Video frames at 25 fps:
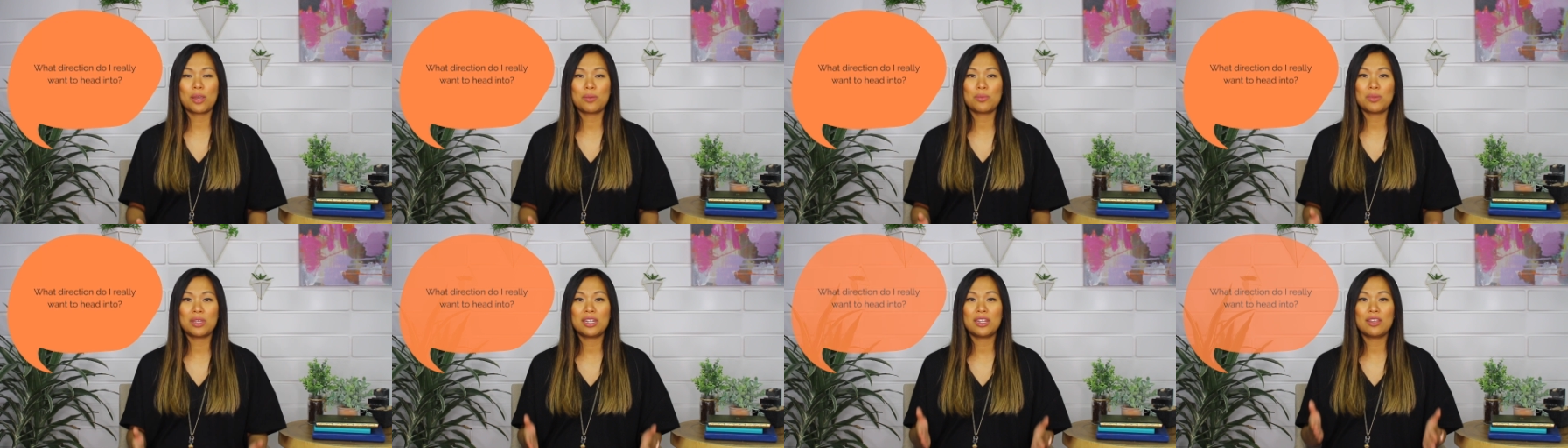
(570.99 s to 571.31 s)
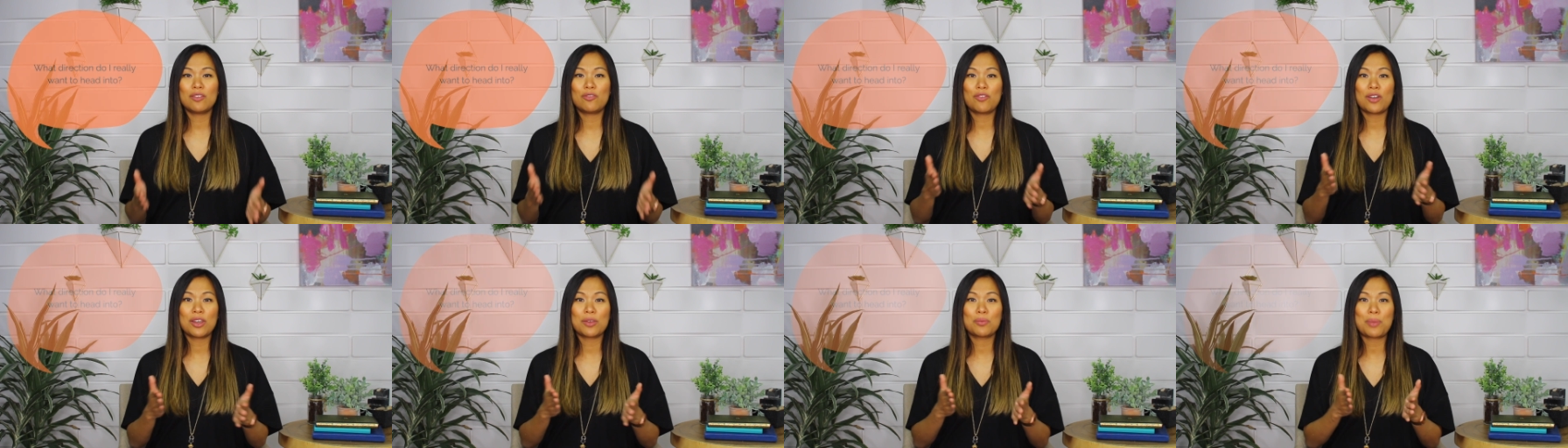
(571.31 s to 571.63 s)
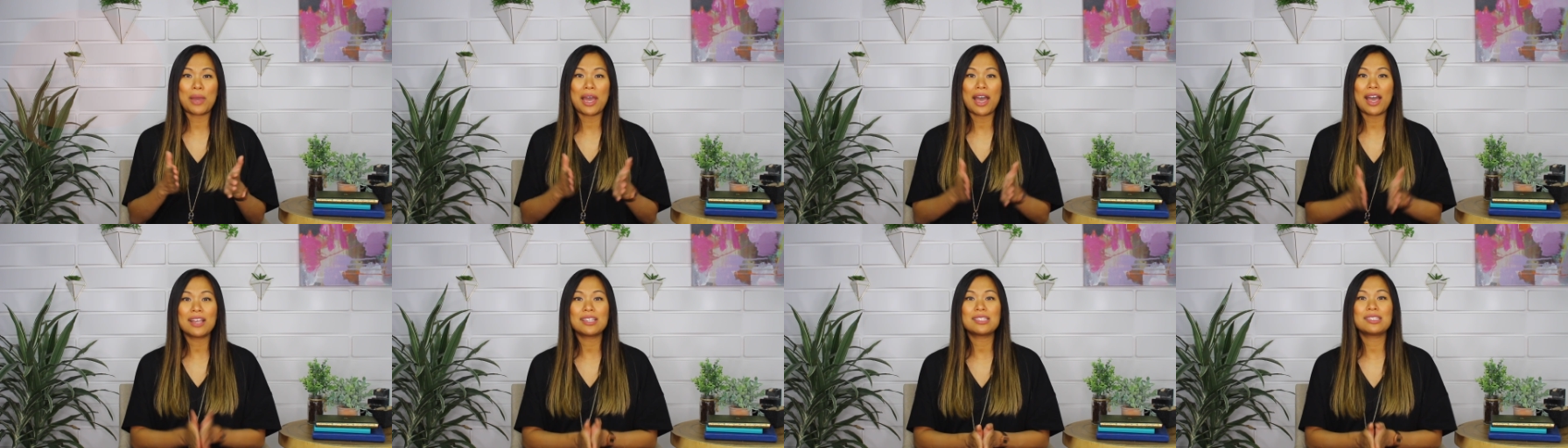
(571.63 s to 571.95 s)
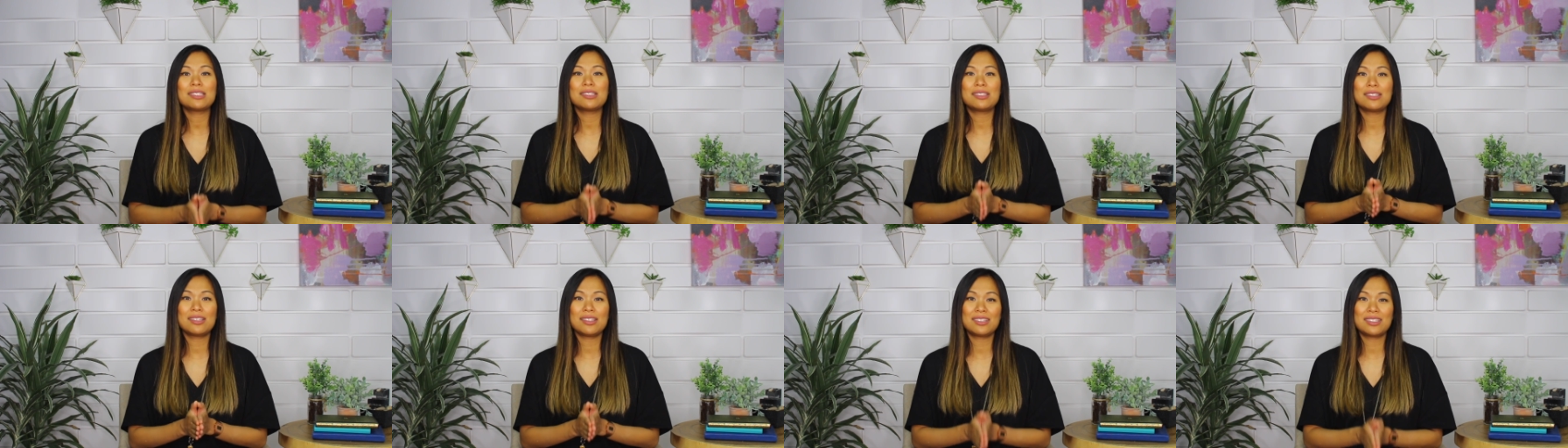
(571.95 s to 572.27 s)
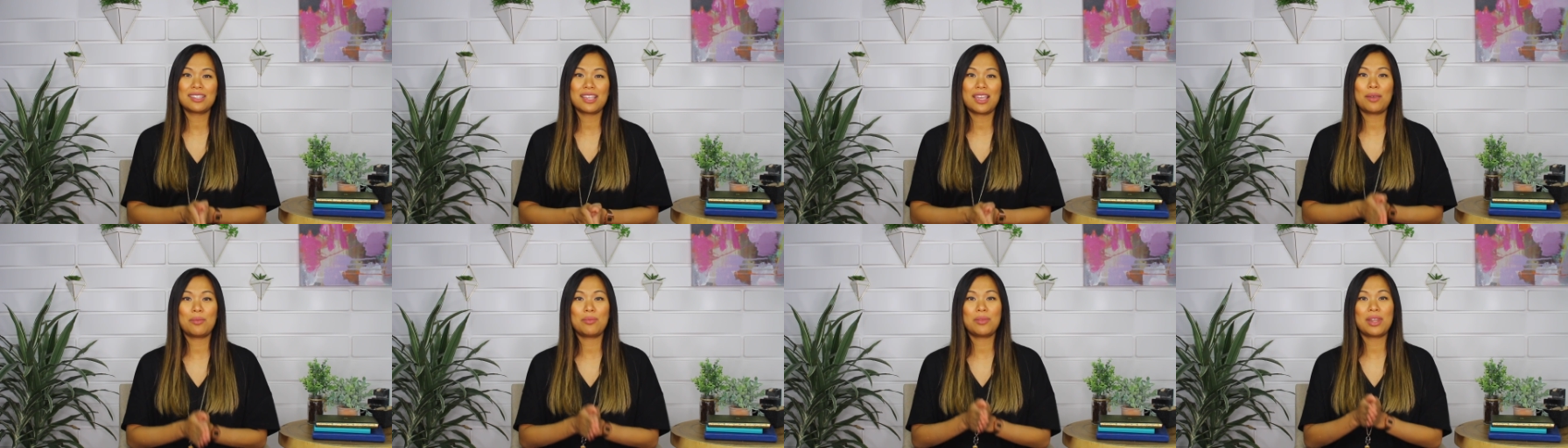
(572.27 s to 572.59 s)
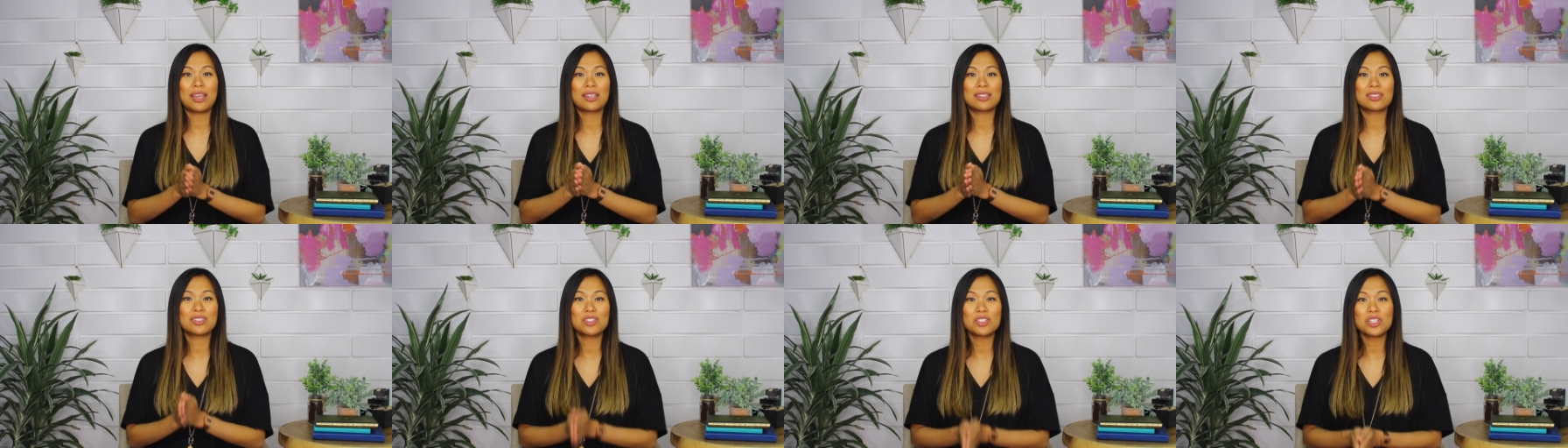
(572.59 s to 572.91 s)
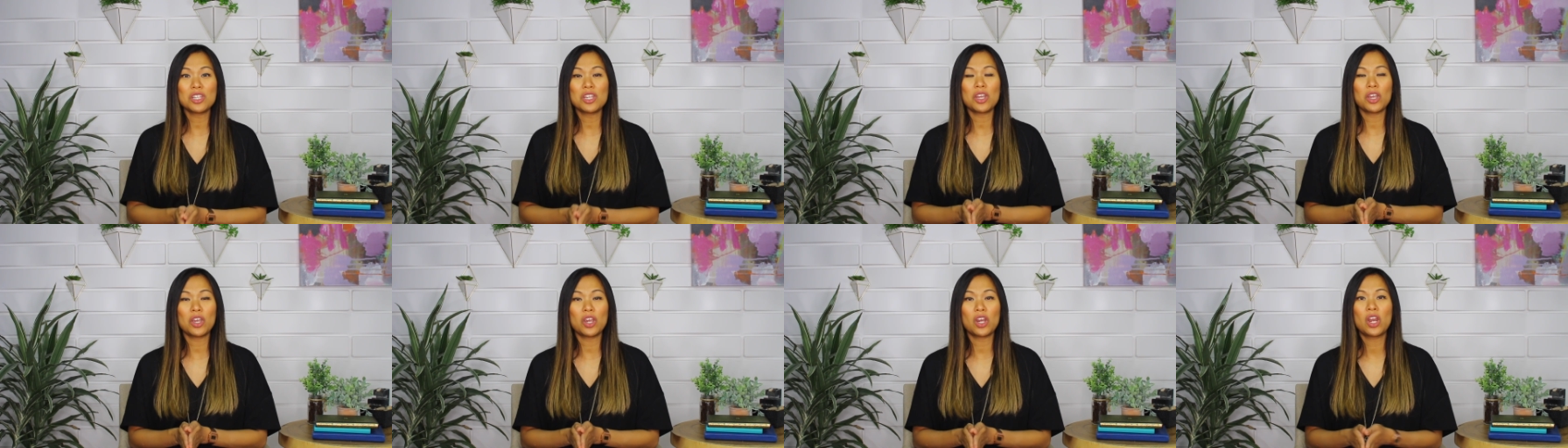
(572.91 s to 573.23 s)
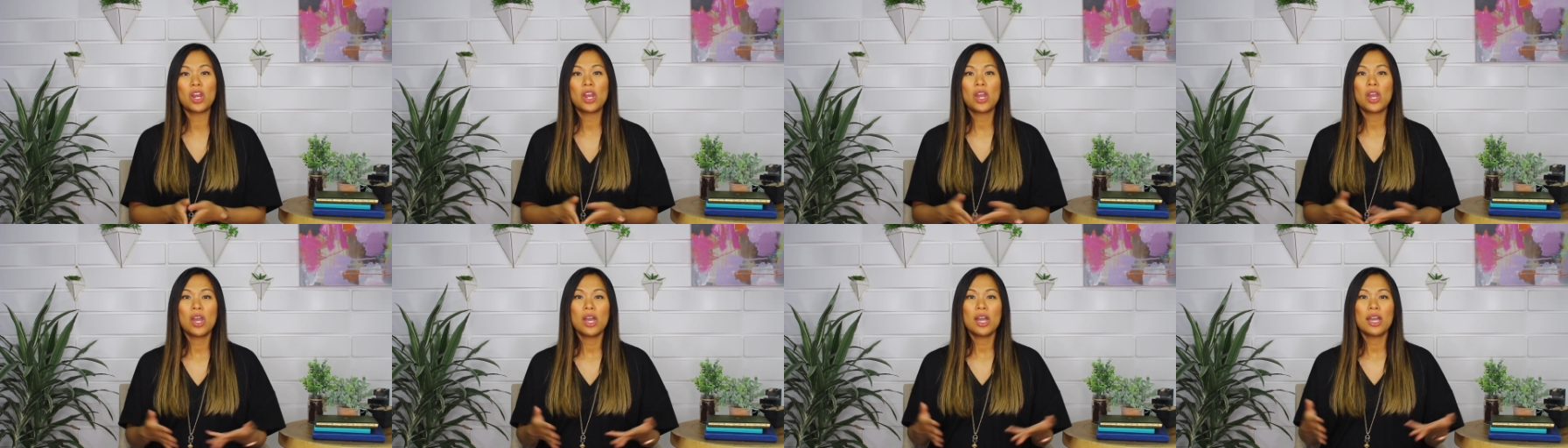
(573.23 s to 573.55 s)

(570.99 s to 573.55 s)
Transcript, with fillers: I mean, if I pass this exam next year,